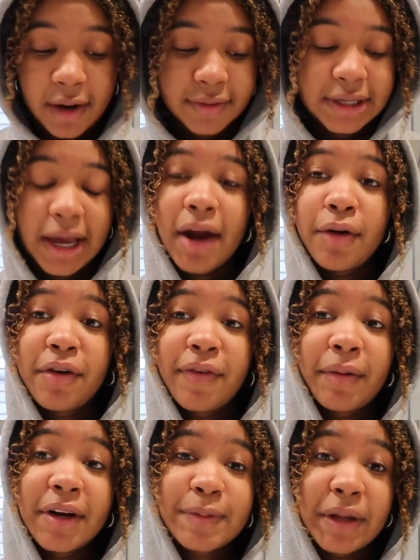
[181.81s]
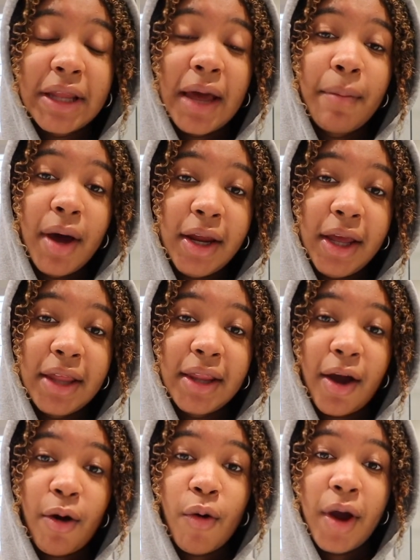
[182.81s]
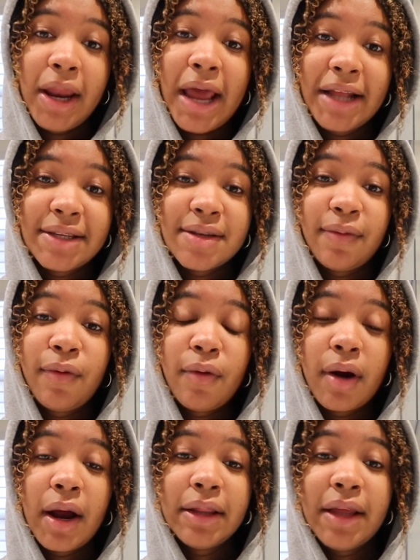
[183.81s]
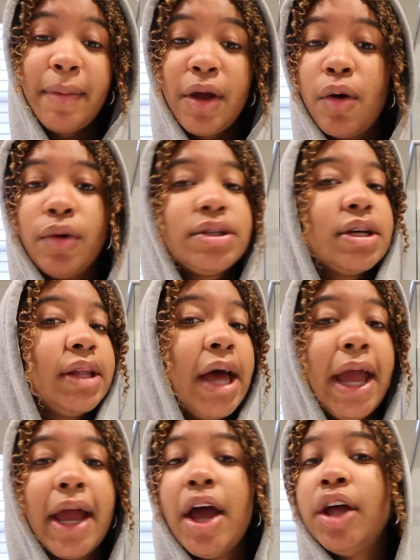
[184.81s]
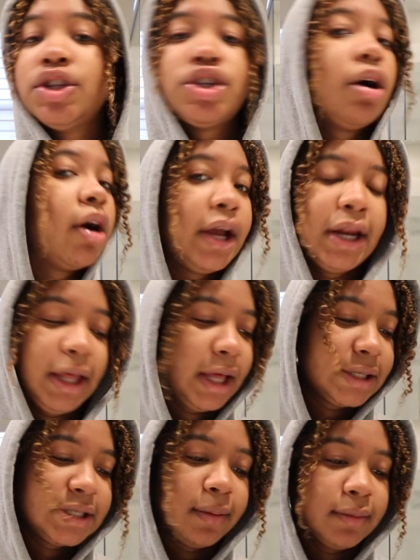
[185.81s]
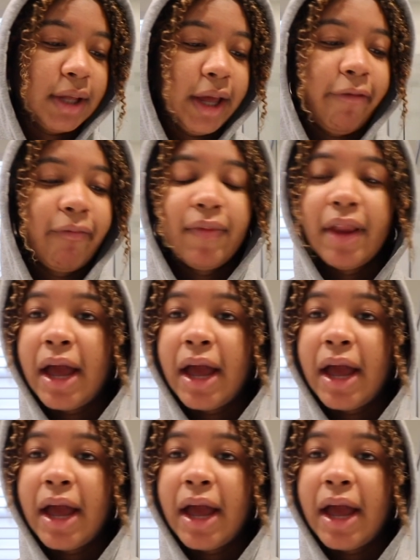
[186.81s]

And I was like, I don't know if I want to spend that money and that coin at Sephora. Let me go to like Target and get something.